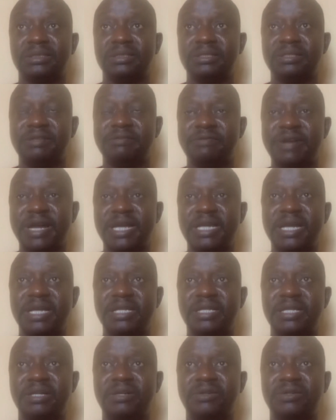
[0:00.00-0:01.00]
the final
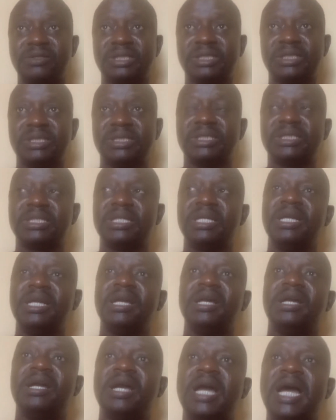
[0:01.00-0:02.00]
year courses,
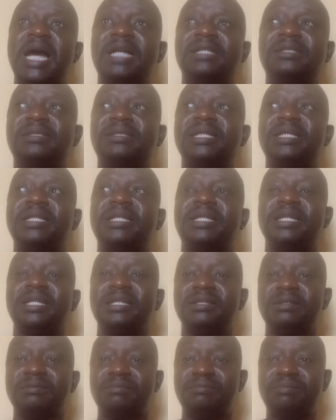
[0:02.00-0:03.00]
are
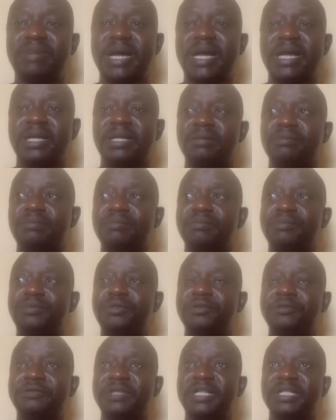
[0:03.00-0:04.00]
taken by
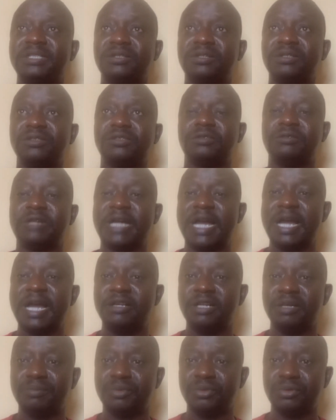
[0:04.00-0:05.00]
professors of high
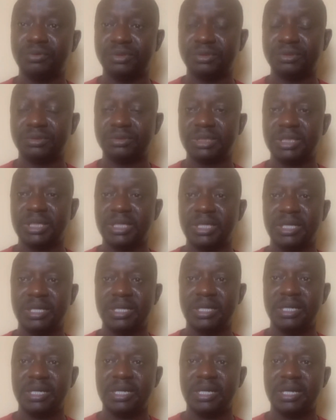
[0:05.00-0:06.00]
repute.
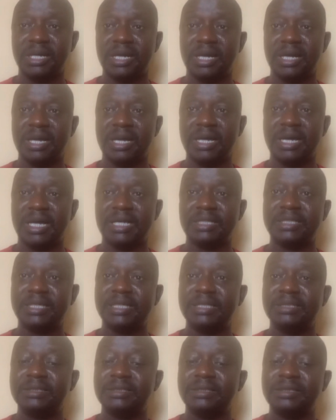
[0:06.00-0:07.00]
And
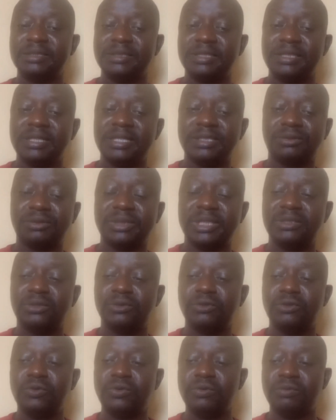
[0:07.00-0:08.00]
then a student
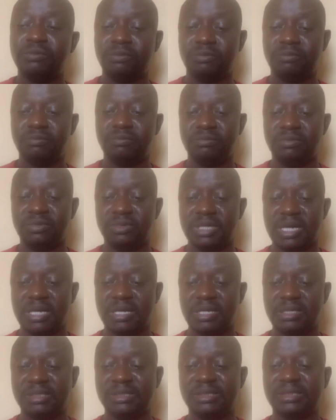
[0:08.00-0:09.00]
who
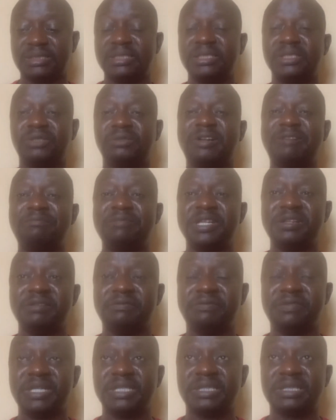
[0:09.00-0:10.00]
is seen to have made a
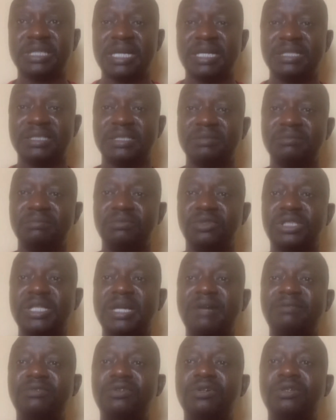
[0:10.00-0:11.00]
first class must
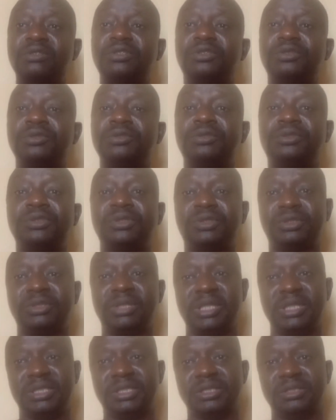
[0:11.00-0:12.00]
have gone through
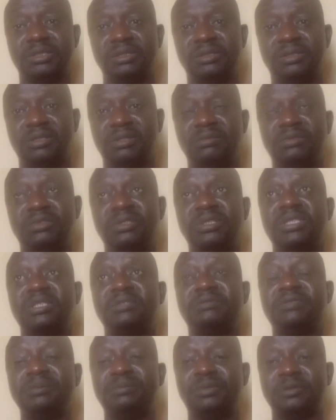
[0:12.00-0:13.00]
tutelage of those
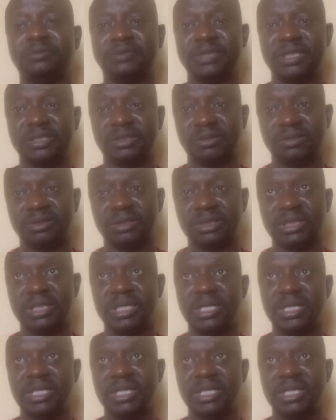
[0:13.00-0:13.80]
different professors.